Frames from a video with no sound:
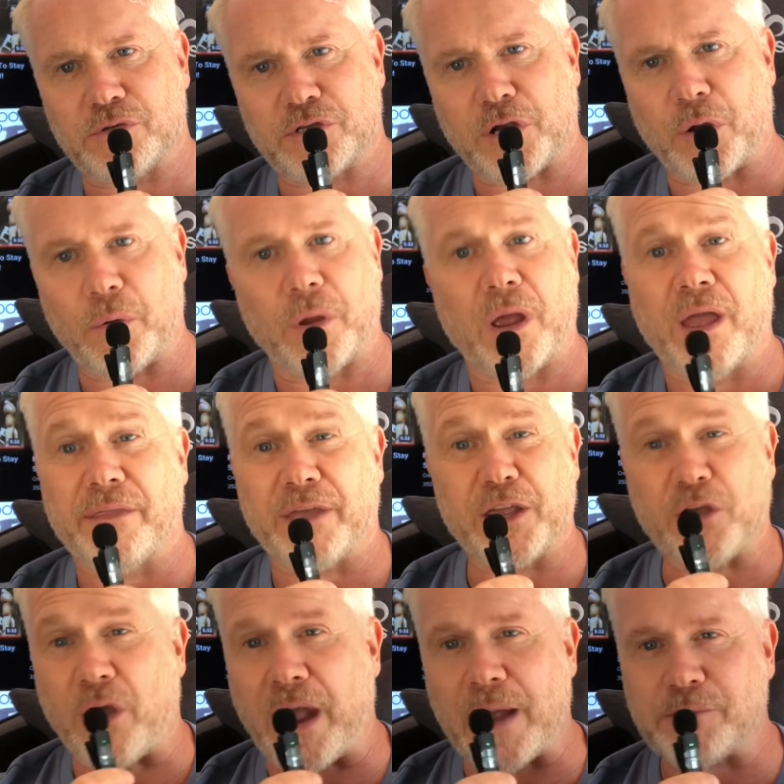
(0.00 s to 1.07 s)
So they
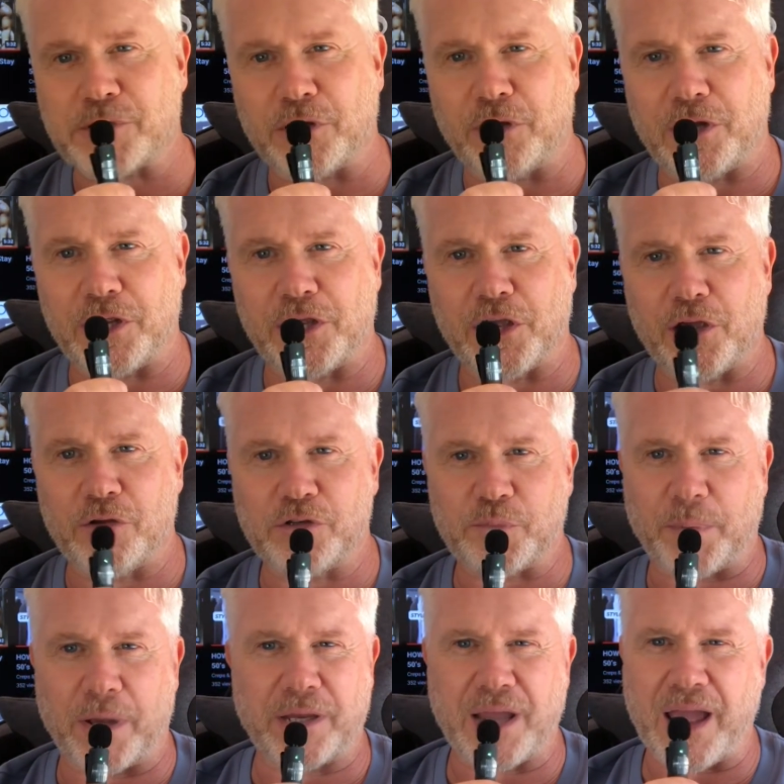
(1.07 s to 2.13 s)
got absolutely
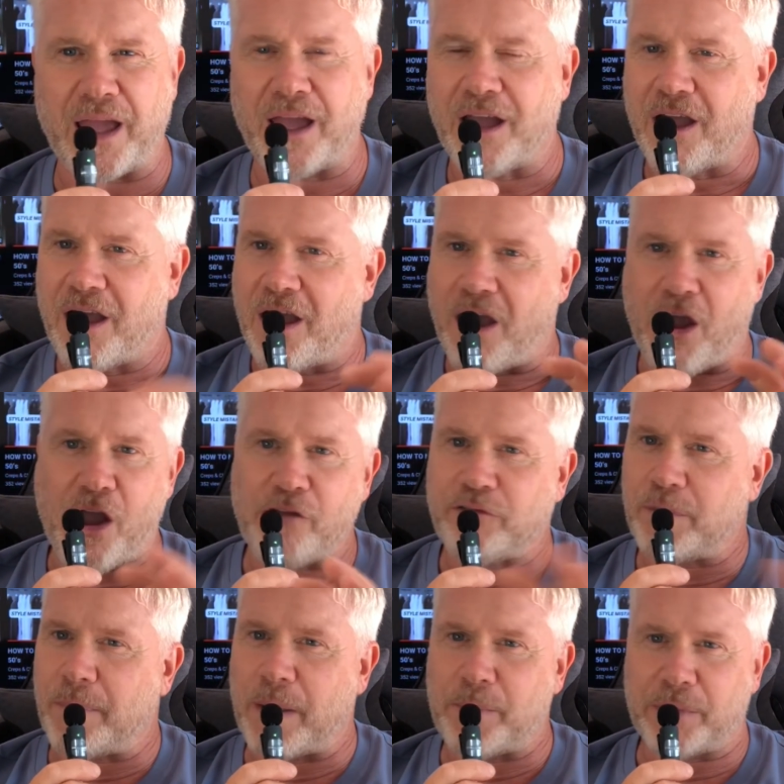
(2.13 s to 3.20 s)
huge. But yeah, I
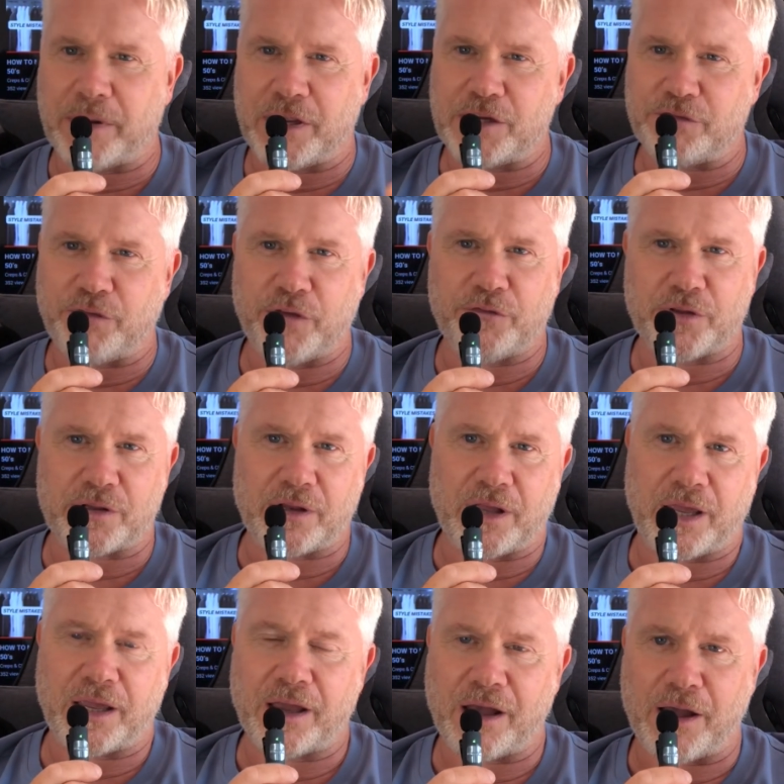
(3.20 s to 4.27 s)
remember these
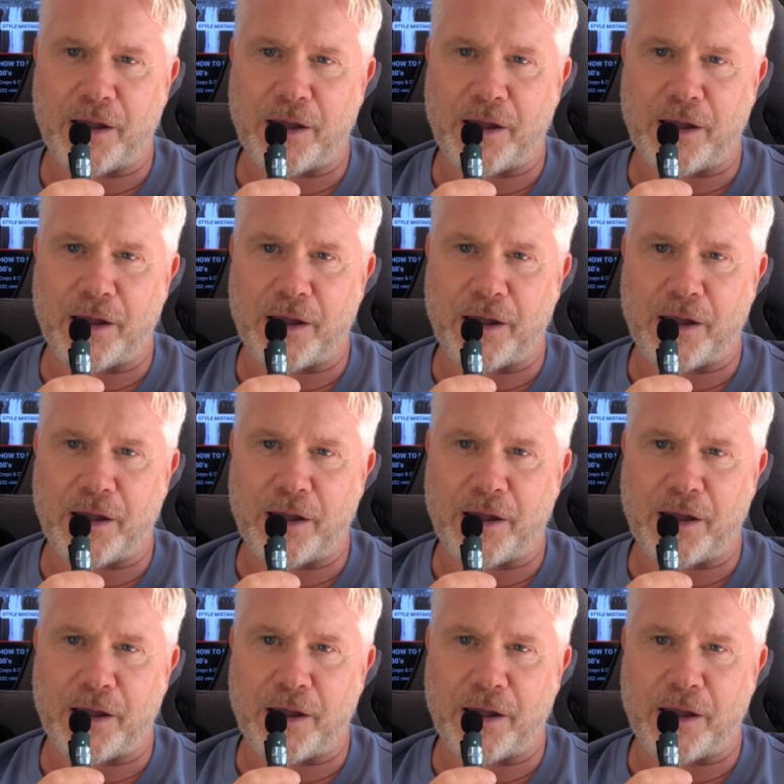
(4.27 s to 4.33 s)
vividly.